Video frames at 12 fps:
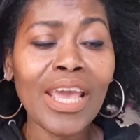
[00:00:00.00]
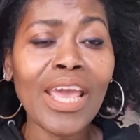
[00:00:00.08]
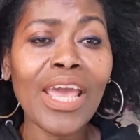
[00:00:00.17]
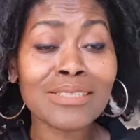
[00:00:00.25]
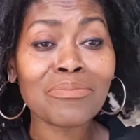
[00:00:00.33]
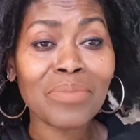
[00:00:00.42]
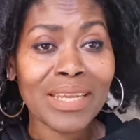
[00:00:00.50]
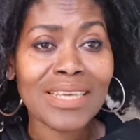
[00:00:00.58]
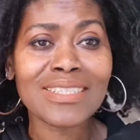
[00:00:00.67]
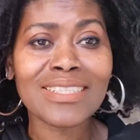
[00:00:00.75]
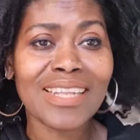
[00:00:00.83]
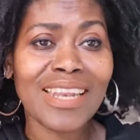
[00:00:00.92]
Yes,
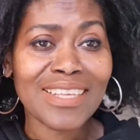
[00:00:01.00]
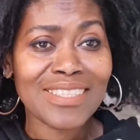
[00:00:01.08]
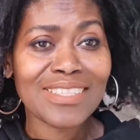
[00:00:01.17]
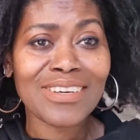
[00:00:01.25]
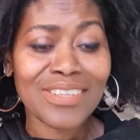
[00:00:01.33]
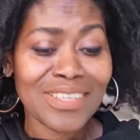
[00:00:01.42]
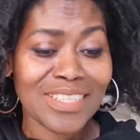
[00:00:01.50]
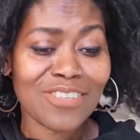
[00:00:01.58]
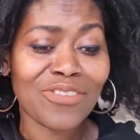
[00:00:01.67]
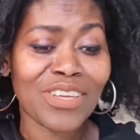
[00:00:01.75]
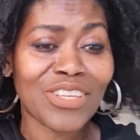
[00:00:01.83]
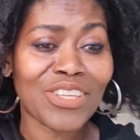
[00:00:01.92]
please, let's start this
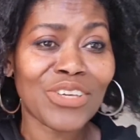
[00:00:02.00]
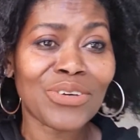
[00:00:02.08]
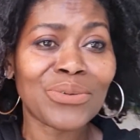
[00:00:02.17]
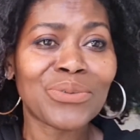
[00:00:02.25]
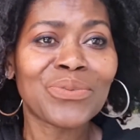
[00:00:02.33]
video.